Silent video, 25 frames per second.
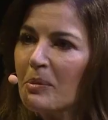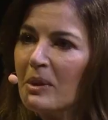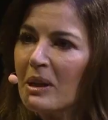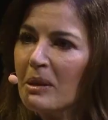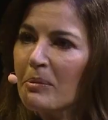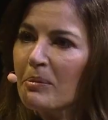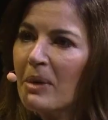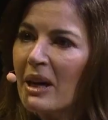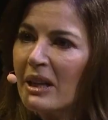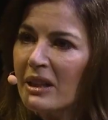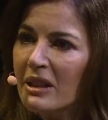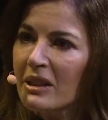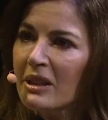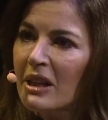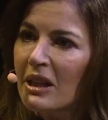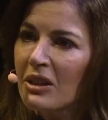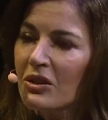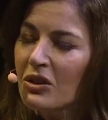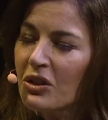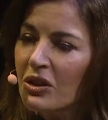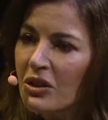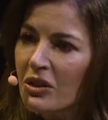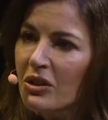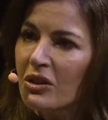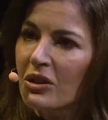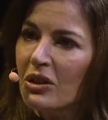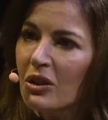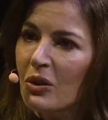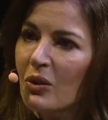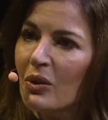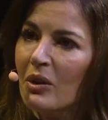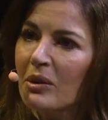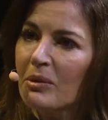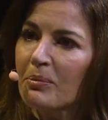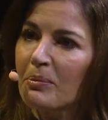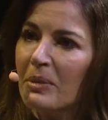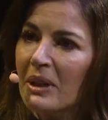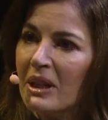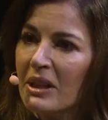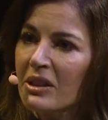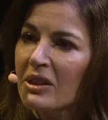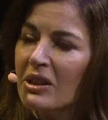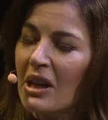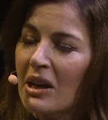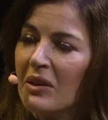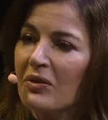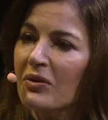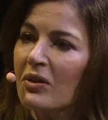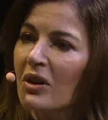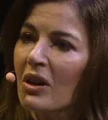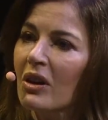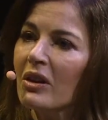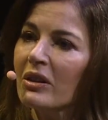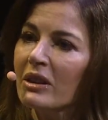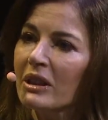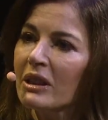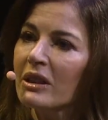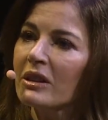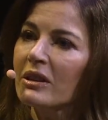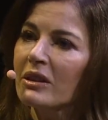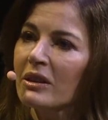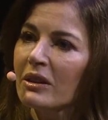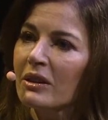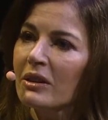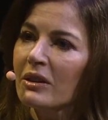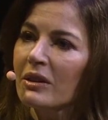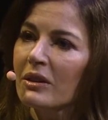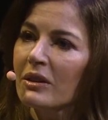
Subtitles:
are being paid attention to and being safeguarded.